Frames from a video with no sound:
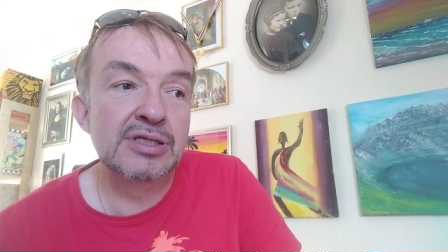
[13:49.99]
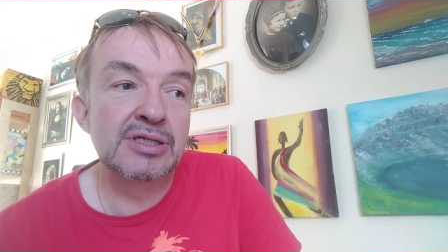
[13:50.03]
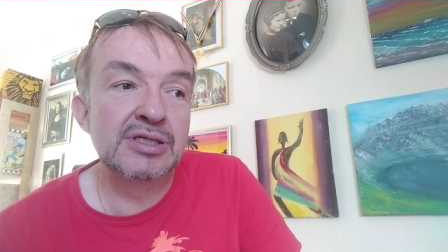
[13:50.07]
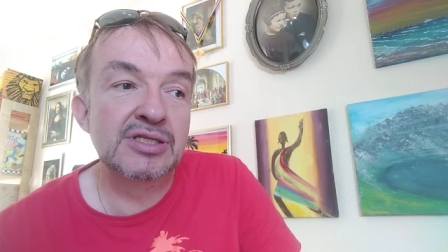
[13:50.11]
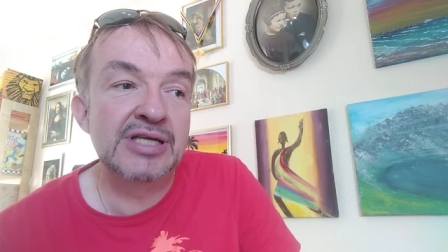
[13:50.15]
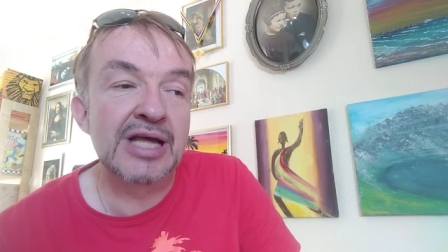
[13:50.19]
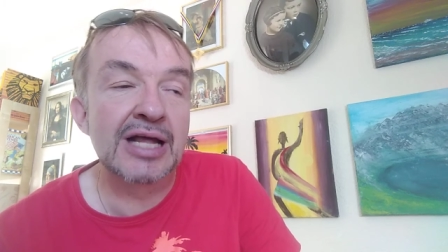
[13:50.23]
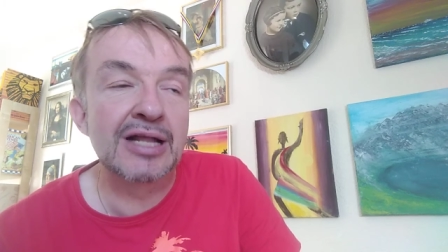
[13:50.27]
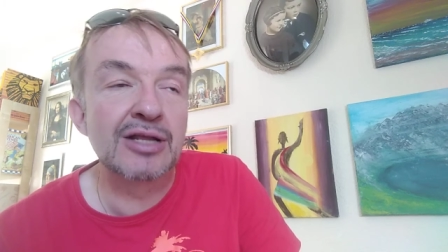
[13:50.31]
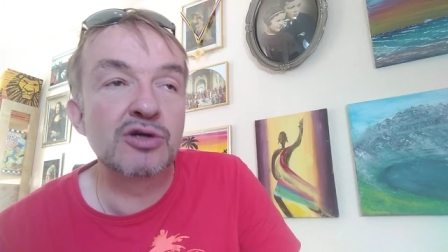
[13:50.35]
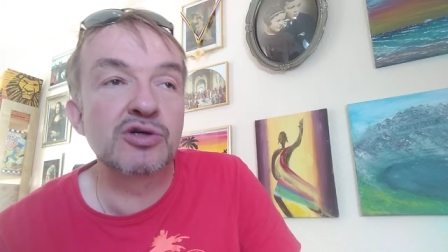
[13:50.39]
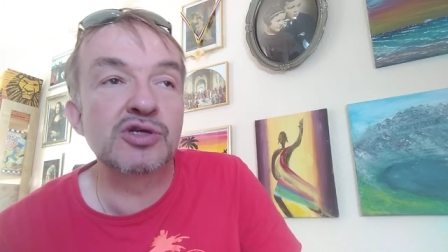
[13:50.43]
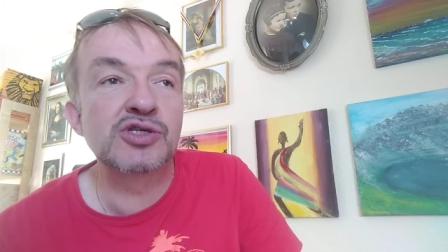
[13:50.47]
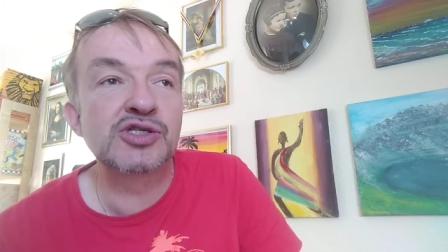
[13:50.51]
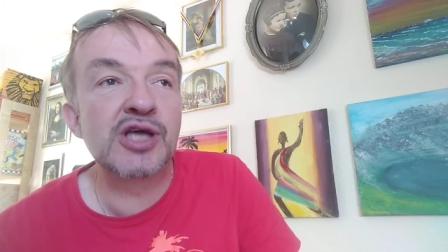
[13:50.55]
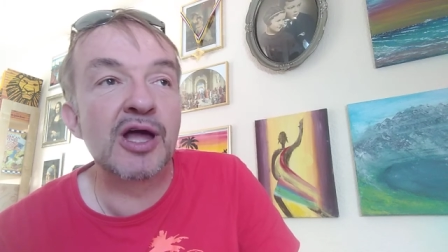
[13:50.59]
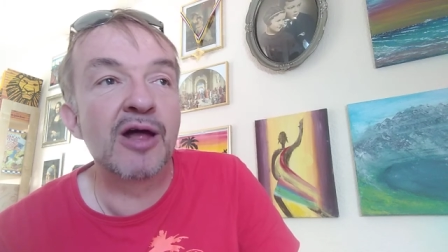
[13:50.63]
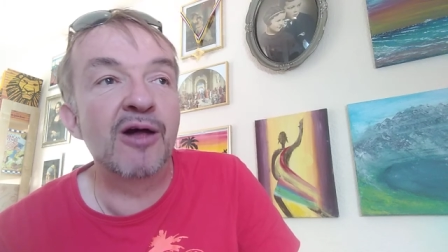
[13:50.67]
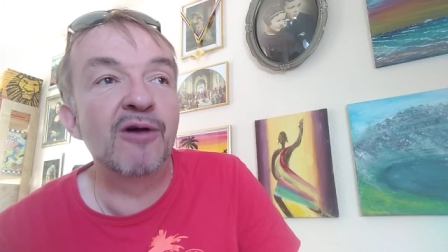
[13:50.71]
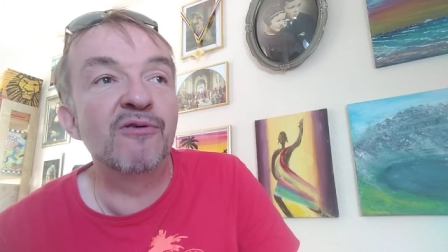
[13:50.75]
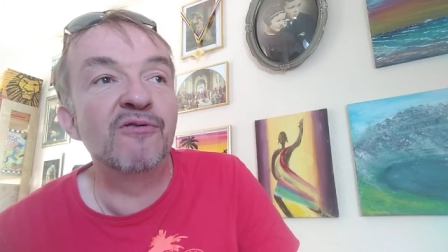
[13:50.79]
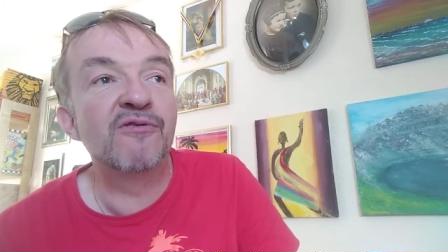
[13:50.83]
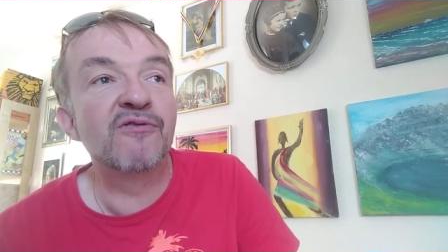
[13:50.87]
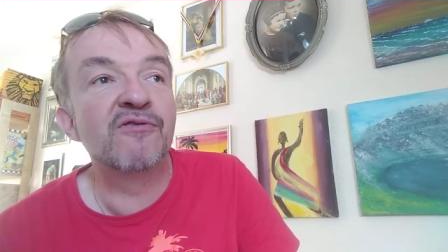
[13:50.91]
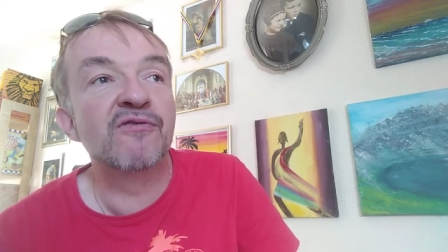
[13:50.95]
Tell
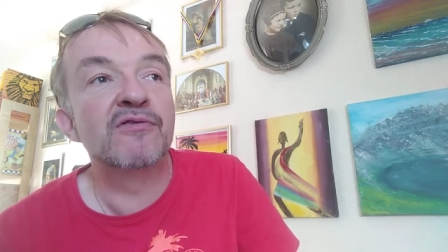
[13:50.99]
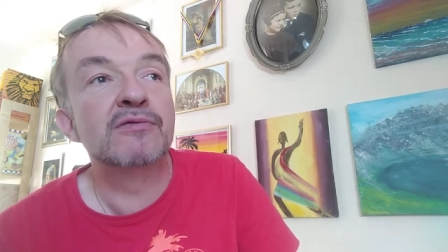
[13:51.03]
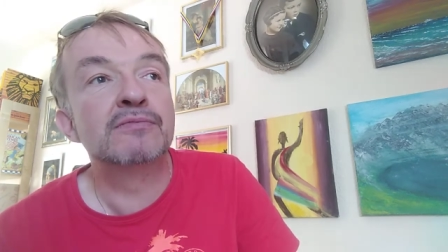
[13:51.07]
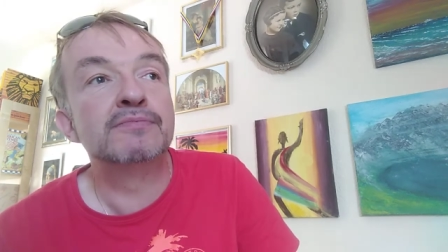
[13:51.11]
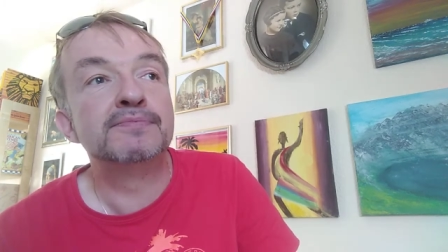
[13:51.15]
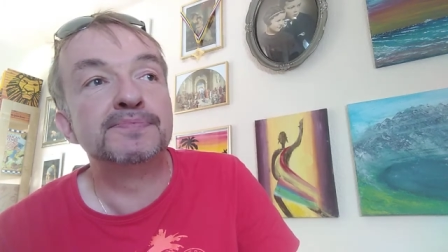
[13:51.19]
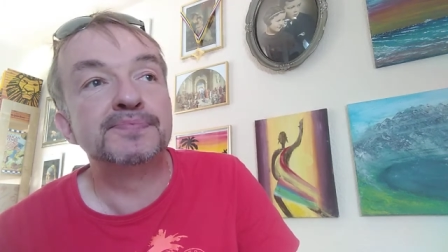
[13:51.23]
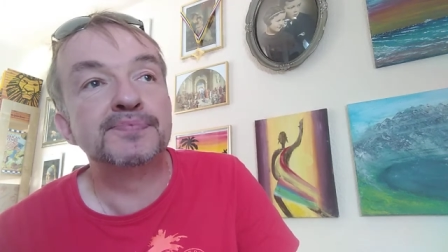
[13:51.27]
yourself,